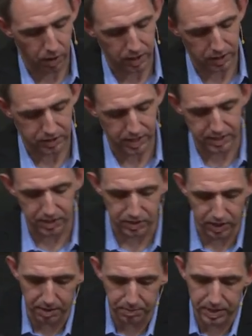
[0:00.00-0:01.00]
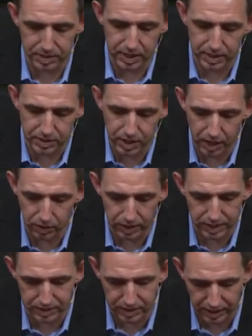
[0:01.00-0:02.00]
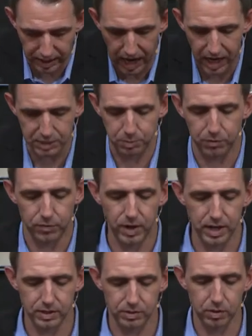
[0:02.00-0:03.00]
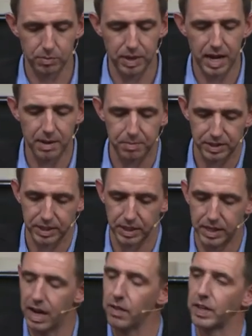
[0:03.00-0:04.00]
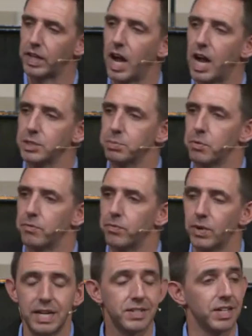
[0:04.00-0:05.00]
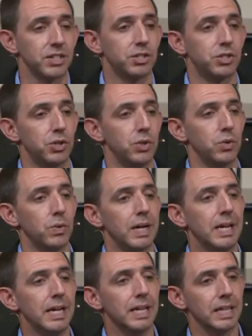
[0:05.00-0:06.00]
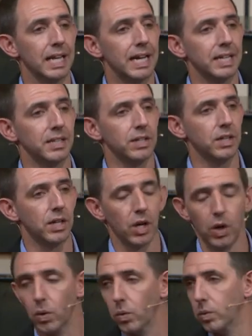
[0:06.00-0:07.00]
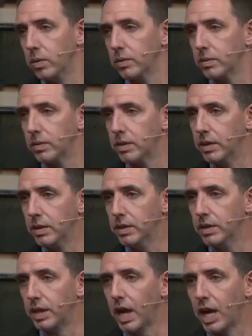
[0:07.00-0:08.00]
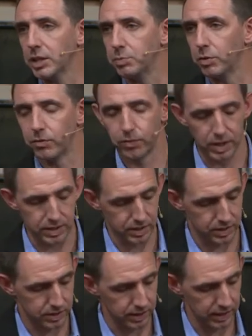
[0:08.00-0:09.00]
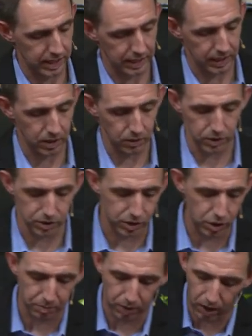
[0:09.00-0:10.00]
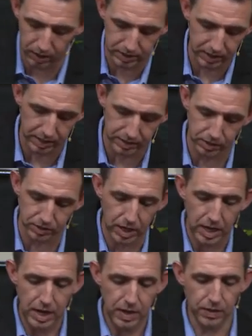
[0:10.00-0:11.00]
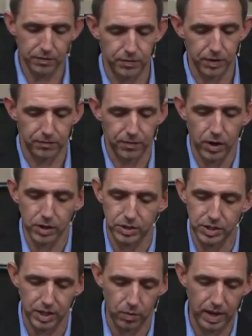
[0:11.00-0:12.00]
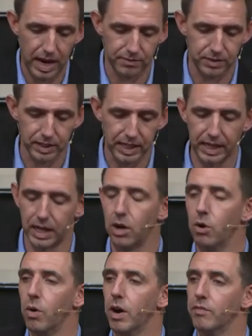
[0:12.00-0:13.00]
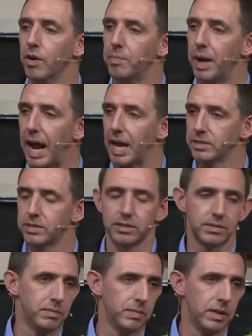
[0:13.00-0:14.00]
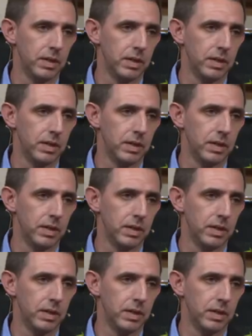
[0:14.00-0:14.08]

point or sets us up. It's, it's not only does the gospel free us to obey, but the, now the gospel frees us to let go. The gospel frees us to let go. There's two parts to this. There's the, the first is that we have to let go of our past.